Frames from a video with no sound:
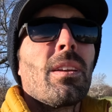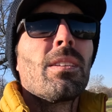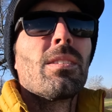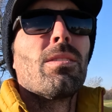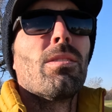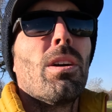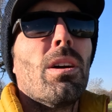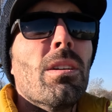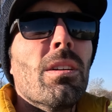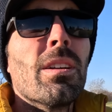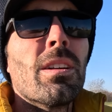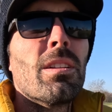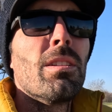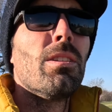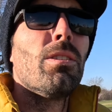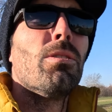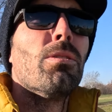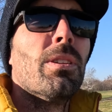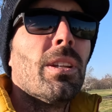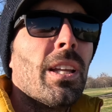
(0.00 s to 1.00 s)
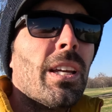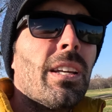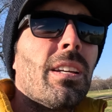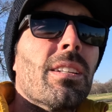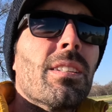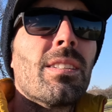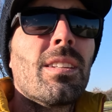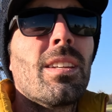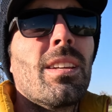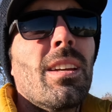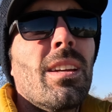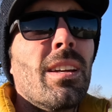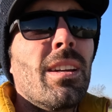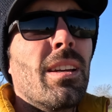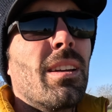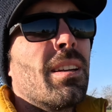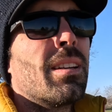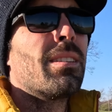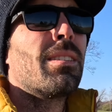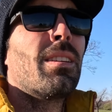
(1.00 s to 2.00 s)
So I'll include links
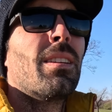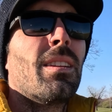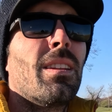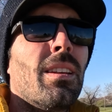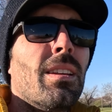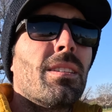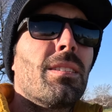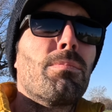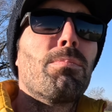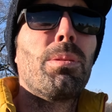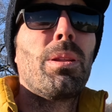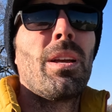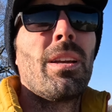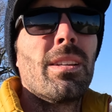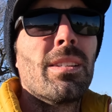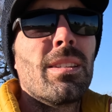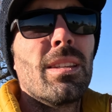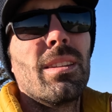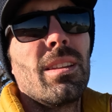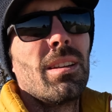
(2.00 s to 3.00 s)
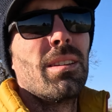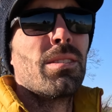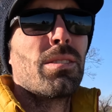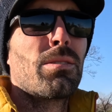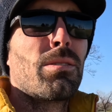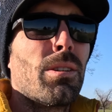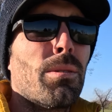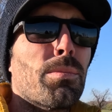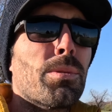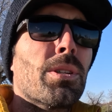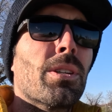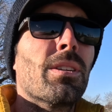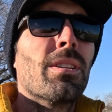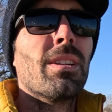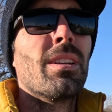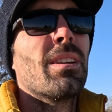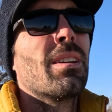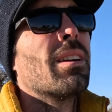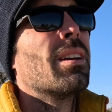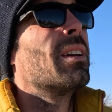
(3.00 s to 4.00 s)
to this place in the
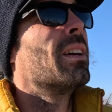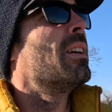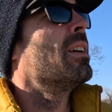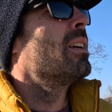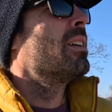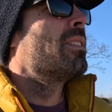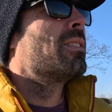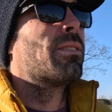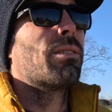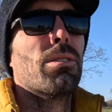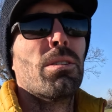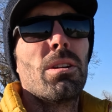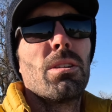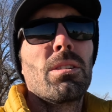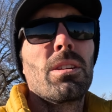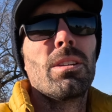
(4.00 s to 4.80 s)
description so y'all